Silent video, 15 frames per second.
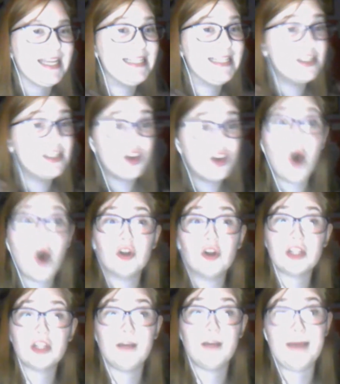He's
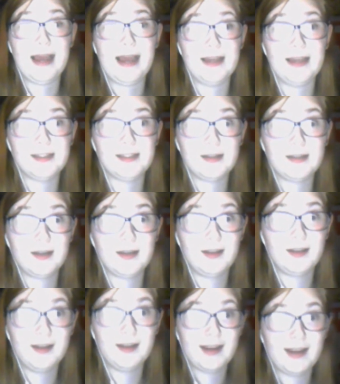not a bad
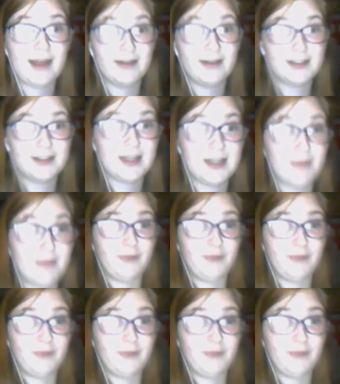character,